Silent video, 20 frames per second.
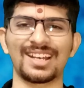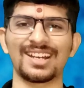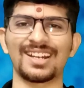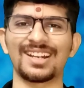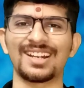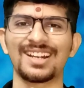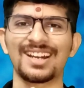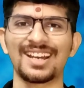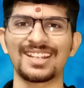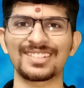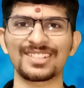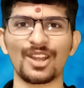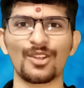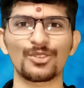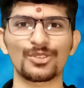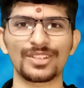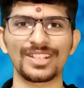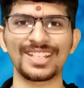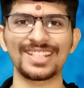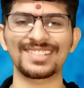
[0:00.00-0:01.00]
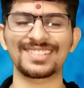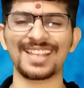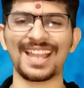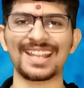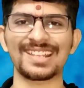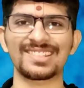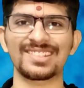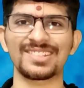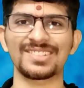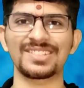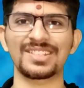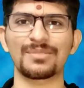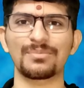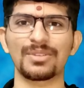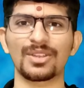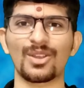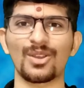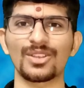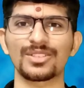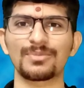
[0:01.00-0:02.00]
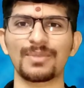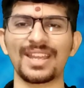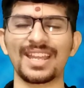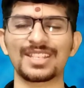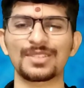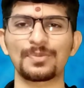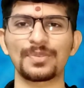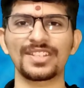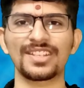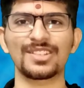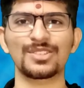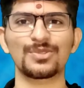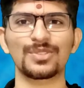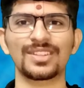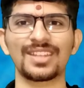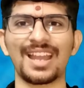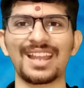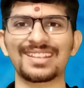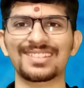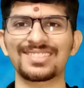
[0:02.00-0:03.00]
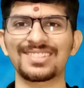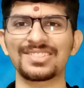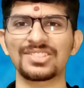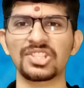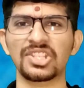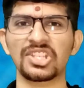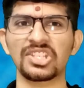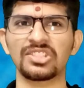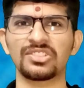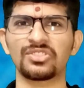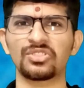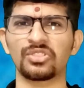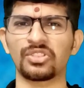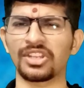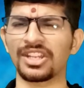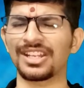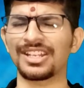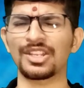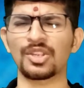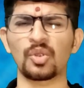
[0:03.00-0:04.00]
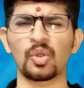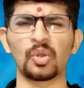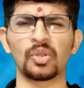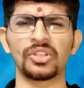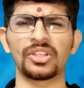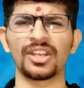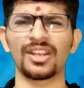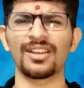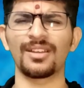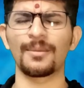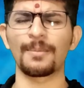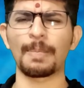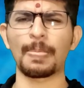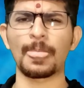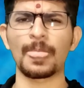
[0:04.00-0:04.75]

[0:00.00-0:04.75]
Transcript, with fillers: uh, undoubtedly it's exergic because my experience with the exergic is really good uh,